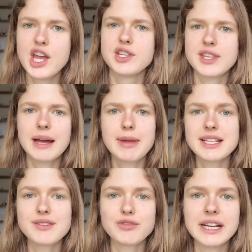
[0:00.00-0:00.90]
So that
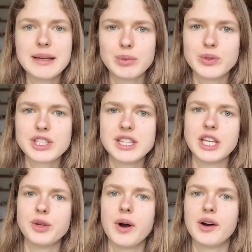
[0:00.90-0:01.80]
makes it really important
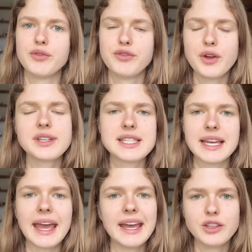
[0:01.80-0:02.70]
that you are
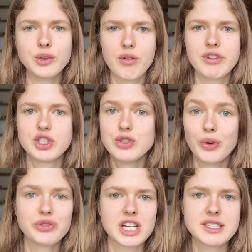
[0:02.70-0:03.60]
focusing in your revision
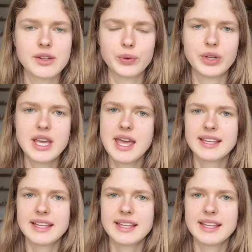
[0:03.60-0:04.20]
not just on